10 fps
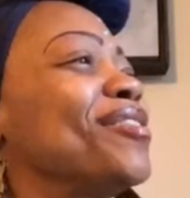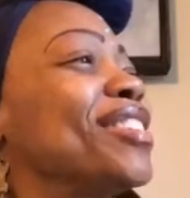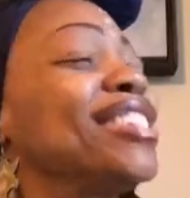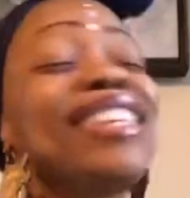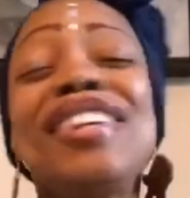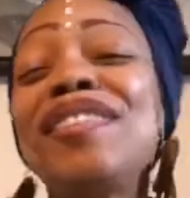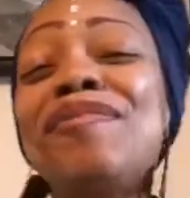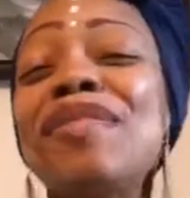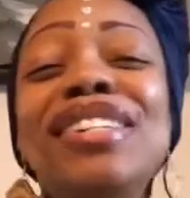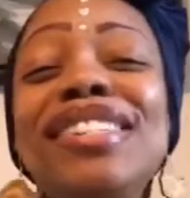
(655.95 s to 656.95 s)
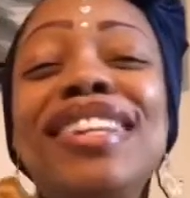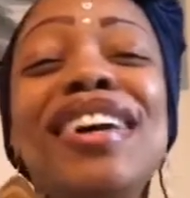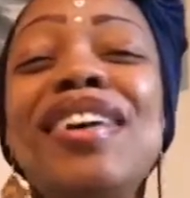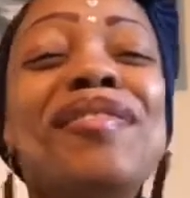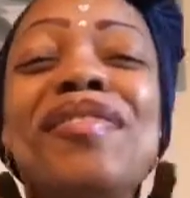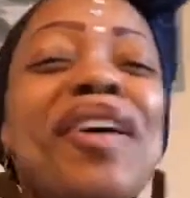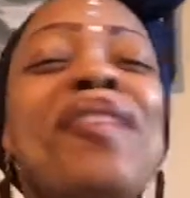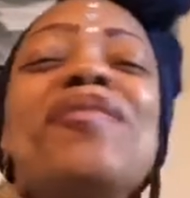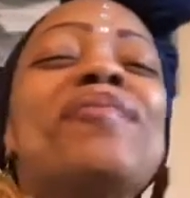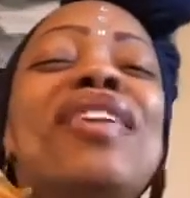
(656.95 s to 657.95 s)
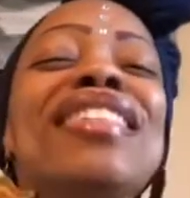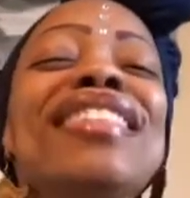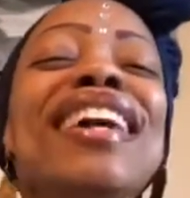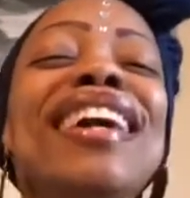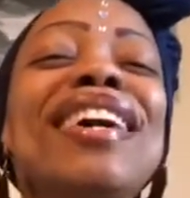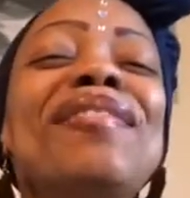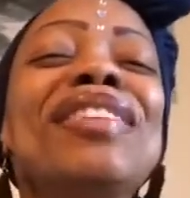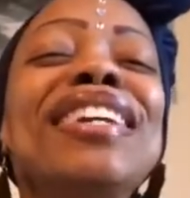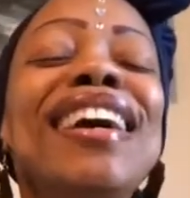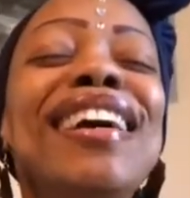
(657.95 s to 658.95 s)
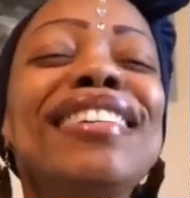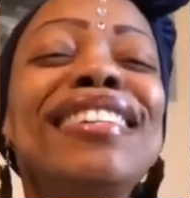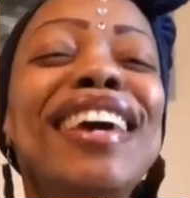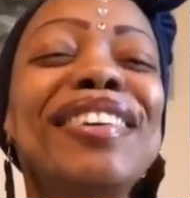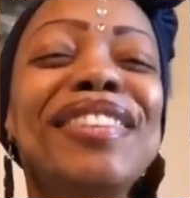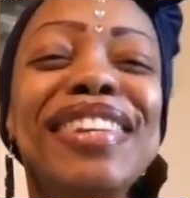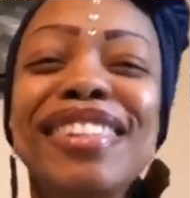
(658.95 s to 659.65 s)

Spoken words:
receive much love for everyone that I come into contact with.